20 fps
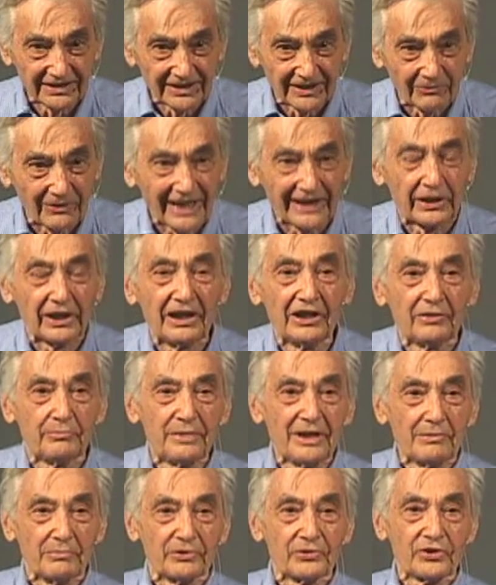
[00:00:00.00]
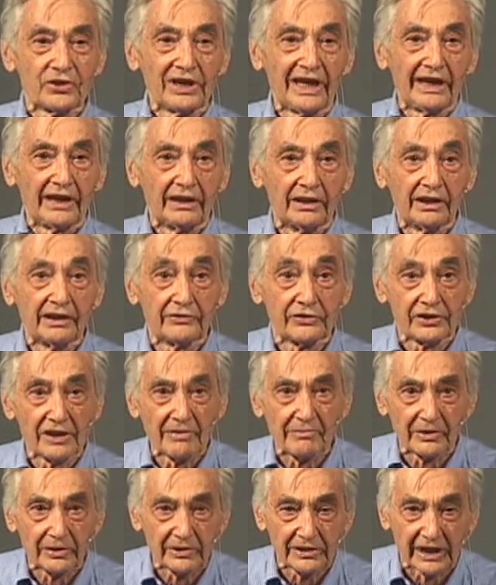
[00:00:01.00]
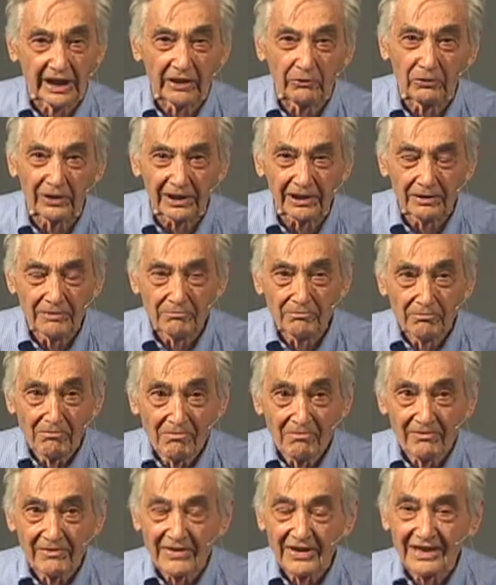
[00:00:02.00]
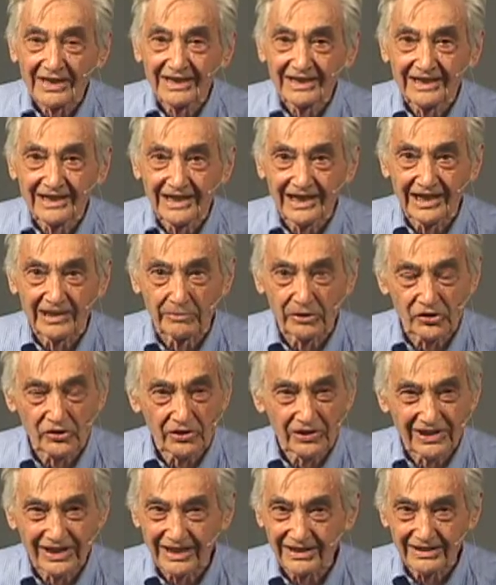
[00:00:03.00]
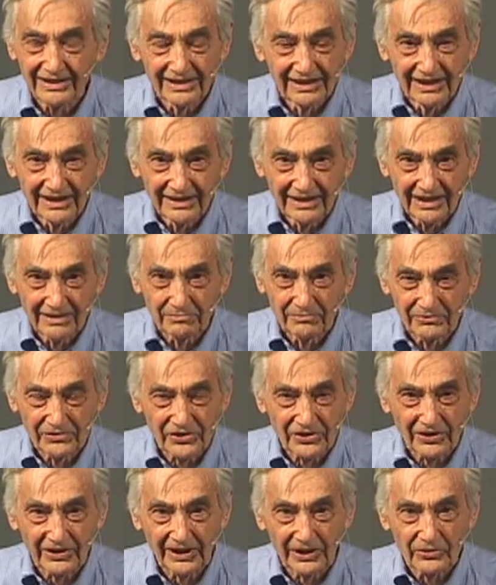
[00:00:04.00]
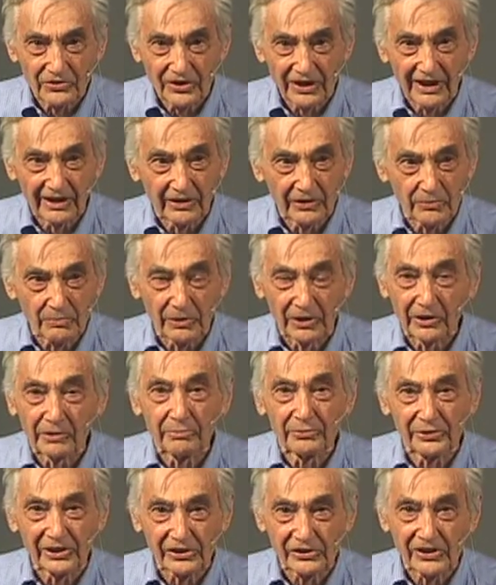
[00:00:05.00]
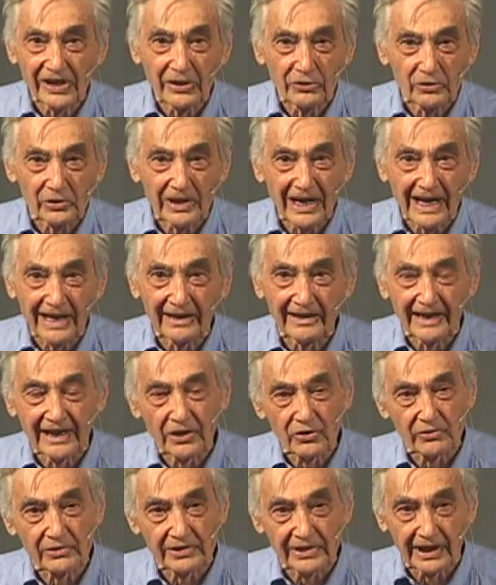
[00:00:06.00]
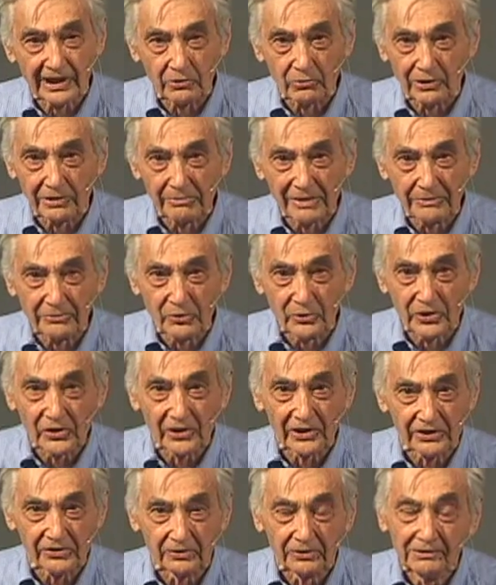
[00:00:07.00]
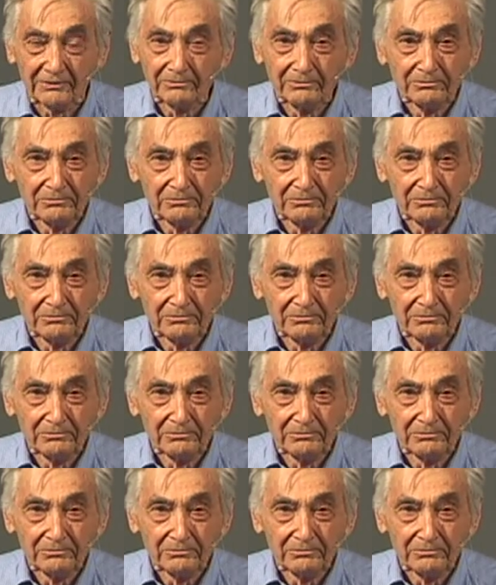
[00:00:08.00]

In fact, you hear people saying, you hear somebody saying, well, Amish, I'm sorry to say this, but there are presidential candidates who are saying, well, maybe we ought to